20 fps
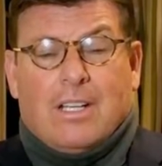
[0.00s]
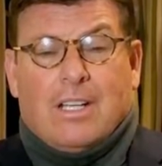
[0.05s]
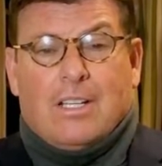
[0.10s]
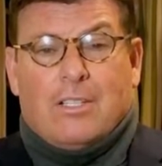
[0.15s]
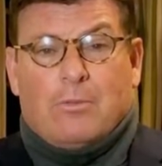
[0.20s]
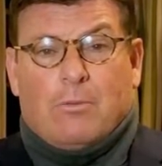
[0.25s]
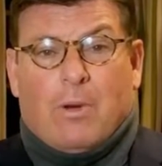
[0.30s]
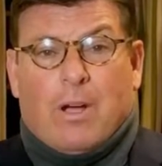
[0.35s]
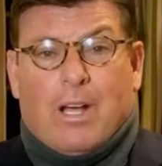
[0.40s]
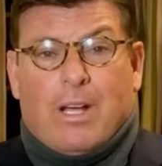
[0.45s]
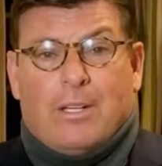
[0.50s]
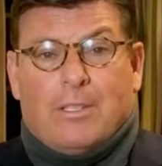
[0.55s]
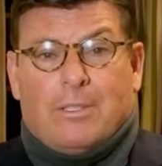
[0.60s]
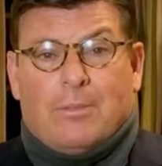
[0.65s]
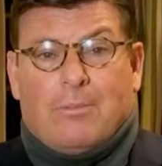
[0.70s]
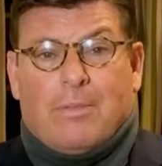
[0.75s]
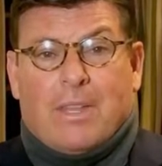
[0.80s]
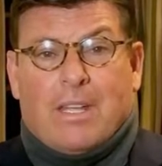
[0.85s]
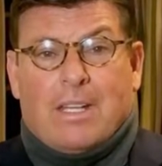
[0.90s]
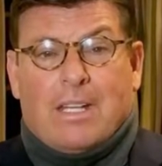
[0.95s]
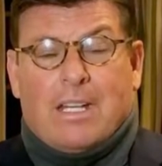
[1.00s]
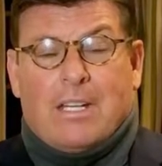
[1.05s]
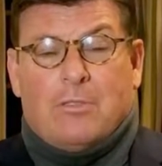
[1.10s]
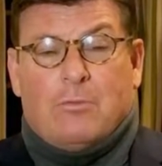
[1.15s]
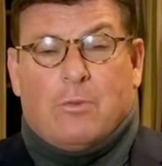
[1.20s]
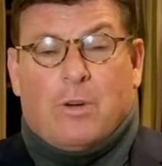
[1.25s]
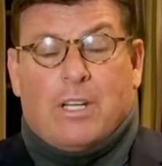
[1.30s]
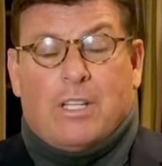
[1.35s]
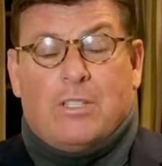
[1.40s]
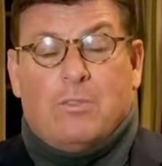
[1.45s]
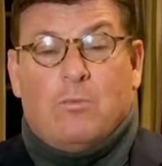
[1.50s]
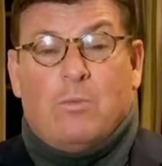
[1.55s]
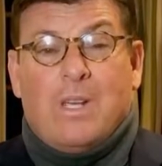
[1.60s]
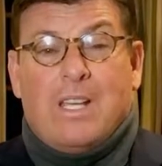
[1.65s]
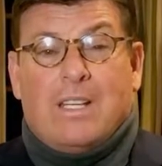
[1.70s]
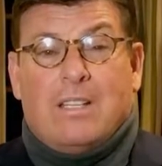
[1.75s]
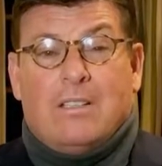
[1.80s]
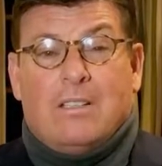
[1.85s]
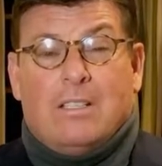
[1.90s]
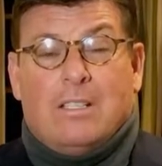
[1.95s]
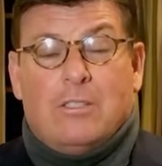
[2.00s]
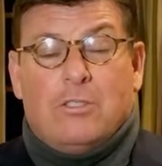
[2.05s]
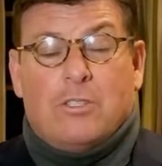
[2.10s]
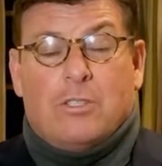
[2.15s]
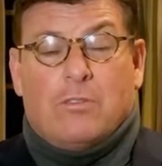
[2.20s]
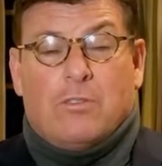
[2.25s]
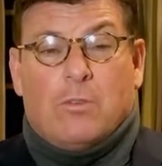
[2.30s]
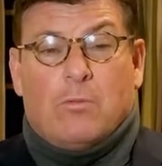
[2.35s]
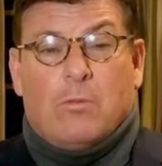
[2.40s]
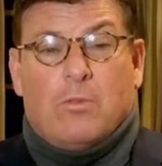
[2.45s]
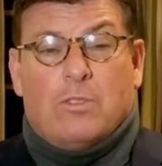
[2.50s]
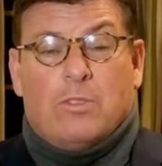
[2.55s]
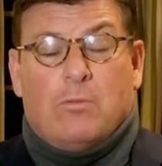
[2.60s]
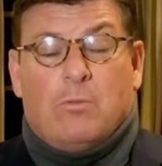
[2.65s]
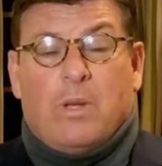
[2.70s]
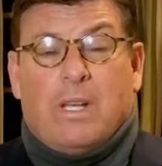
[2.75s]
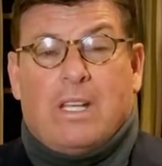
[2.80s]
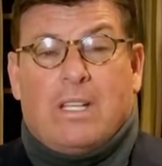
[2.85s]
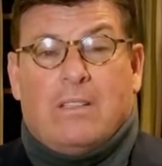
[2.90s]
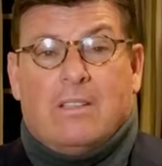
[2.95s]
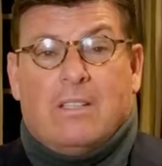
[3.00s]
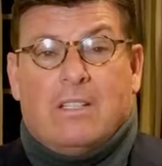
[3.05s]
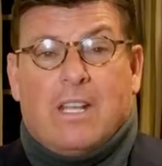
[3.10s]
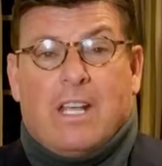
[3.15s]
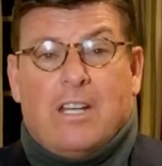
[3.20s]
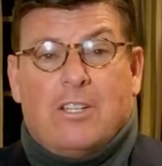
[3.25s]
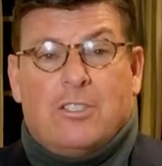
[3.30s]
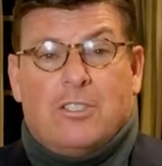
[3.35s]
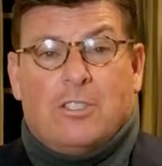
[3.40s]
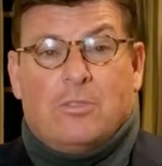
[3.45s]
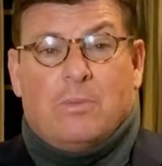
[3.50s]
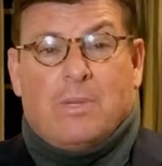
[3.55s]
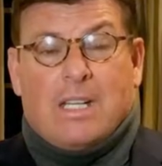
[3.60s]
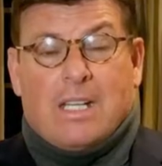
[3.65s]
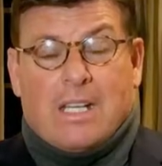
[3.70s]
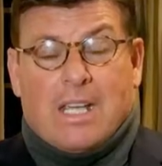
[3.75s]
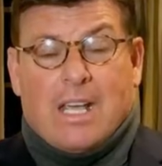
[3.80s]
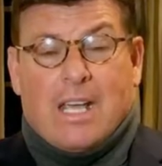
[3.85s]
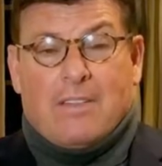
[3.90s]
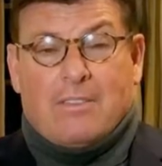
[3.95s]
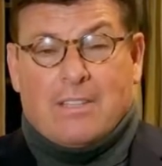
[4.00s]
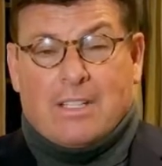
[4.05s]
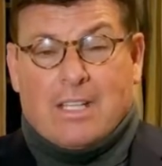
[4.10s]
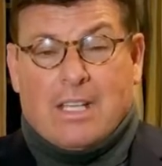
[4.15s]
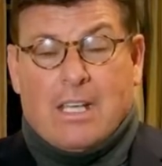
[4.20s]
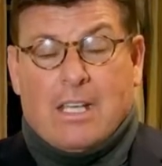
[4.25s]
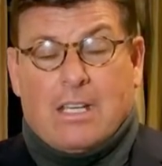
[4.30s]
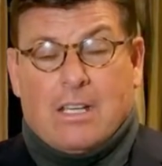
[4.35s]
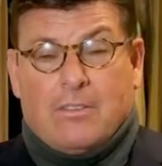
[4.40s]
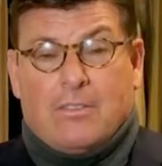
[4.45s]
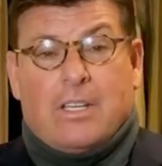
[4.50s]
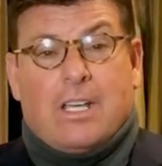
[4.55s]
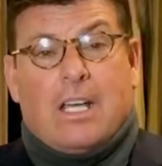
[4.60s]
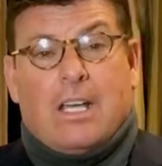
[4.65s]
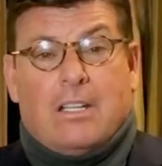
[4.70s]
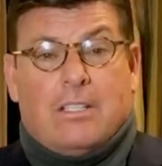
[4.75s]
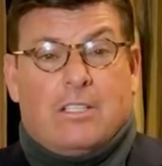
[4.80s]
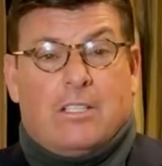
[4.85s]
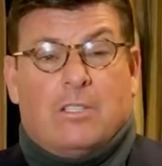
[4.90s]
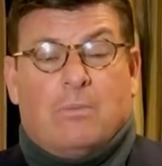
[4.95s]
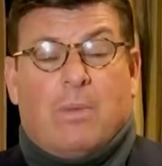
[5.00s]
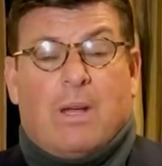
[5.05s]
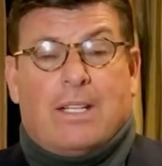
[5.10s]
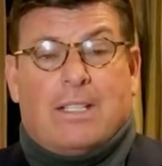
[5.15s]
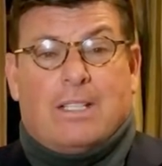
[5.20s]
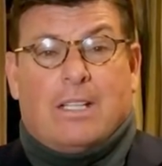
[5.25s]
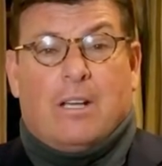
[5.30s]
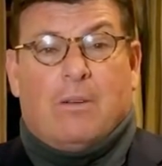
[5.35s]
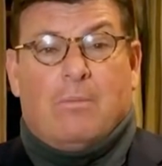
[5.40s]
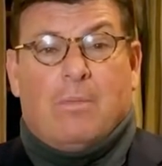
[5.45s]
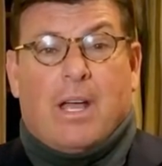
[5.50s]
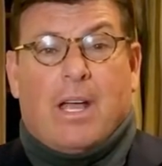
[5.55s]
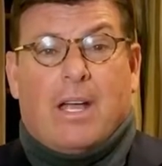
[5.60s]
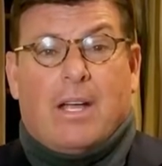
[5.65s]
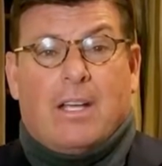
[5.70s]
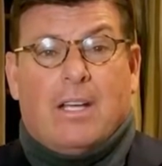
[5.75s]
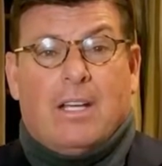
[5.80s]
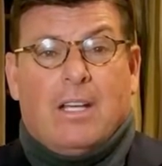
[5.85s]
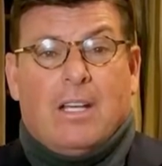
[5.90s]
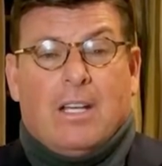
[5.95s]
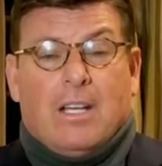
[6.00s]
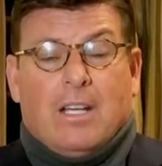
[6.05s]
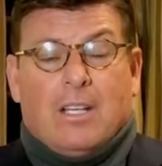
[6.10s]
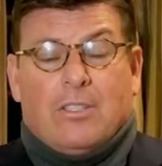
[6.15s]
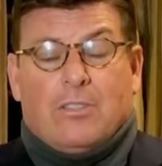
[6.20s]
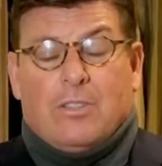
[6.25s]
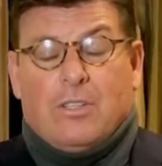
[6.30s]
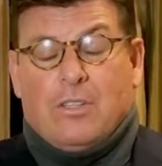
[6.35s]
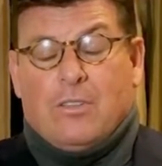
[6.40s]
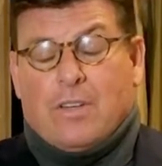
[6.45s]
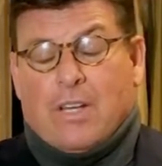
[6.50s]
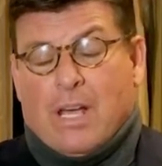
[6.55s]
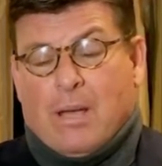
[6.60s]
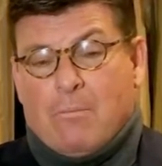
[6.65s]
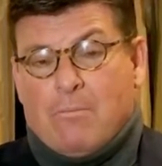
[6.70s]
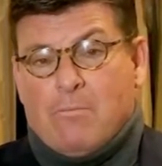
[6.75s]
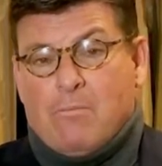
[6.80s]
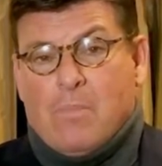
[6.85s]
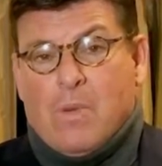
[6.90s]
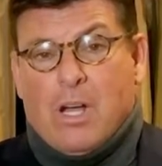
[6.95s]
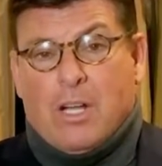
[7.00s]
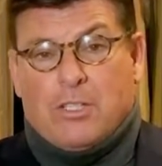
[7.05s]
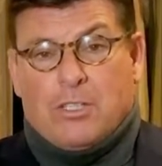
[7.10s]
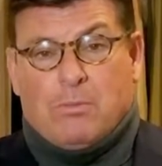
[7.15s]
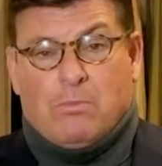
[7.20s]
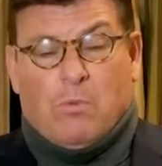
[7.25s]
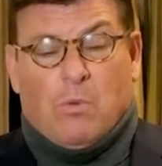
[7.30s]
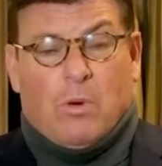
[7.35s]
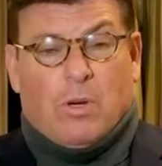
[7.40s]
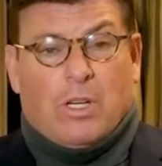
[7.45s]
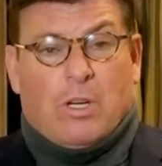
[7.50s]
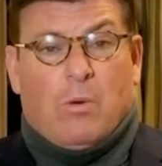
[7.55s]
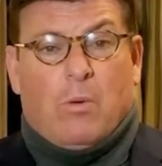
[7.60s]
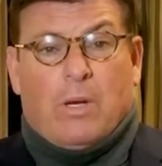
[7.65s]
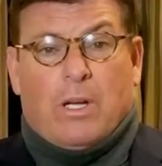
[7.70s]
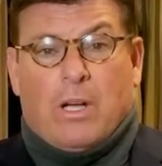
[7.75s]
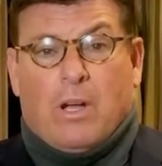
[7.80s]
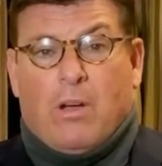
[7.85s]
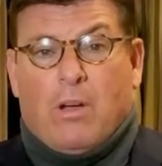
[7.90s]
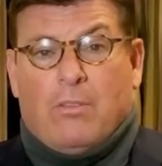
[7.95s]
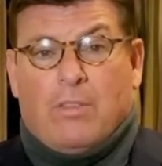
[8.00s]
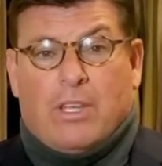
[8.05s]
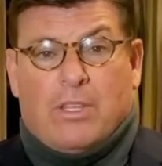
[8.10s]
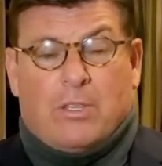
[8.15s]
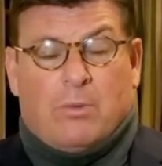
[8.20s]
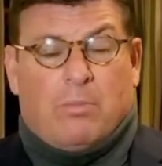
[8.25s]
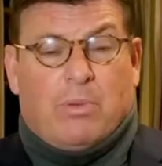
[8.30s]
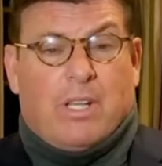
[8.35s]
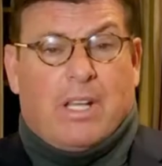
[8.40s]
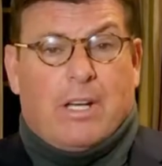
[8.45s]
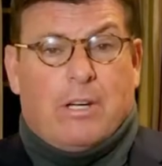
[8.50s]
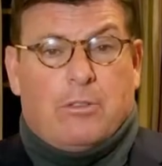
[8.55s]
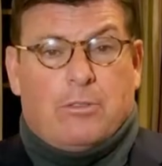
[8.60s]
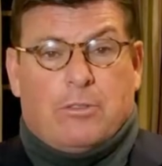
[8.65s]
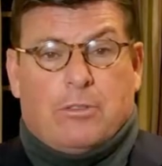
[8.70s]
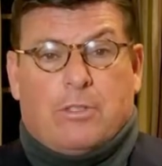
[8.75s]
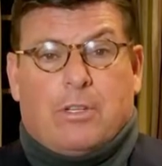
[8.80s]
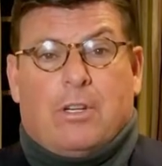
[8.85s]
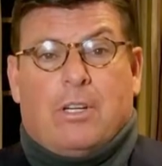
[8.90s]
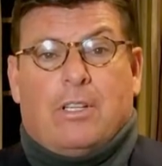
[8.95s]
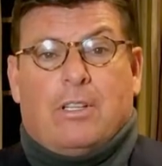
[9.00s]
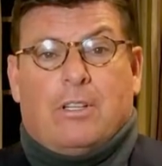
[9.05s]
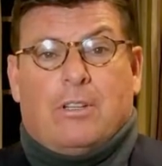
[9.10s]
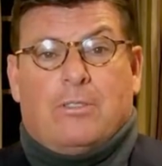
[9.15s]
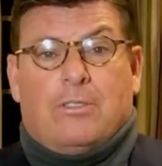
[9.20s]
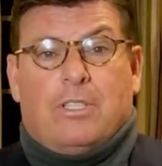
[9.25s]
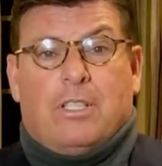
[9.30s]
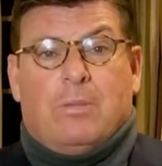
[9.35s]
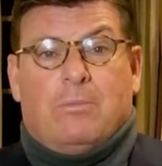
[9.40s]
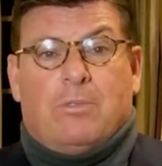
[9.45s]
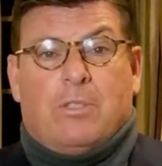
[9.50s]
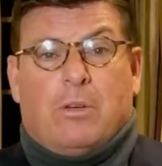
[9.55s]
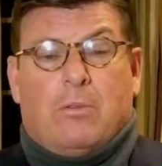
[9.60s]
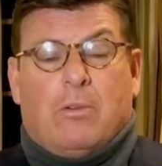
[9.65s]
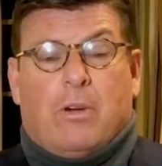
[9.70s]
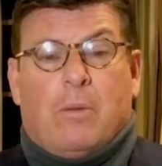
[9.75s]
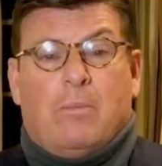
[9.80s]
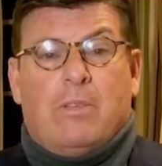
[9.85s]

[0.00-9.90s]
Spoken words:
It's wild that he's wanting to weaken, Lucifer wants to weaken the nations, but he can't. The King of Kings is about to come back. So you've got much more going on that the players are turning their chips over.